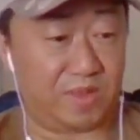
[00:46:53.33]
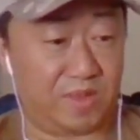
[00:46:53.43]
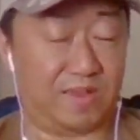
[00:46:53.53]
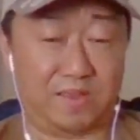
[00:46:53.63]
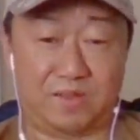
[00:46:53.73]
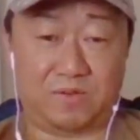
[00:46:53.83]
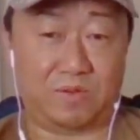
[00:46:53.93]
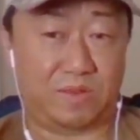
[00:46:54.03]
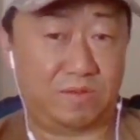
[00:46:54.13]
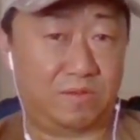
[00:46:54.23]
and they said,
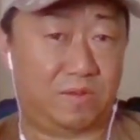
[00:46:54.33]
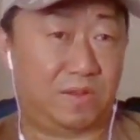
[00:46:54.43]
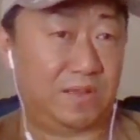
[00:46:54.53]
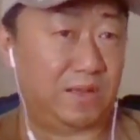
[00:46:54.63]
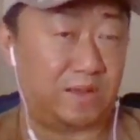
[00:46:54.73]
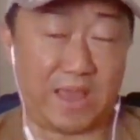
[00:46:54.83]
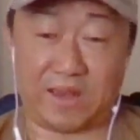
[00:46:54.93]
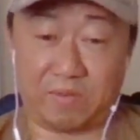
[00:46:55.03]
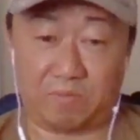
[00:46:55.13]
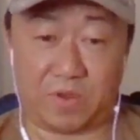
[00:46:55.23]
you know, a
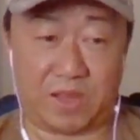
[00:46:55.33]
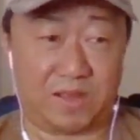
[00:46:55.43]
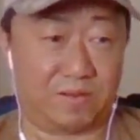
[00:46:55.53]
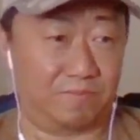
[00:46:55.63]
Canon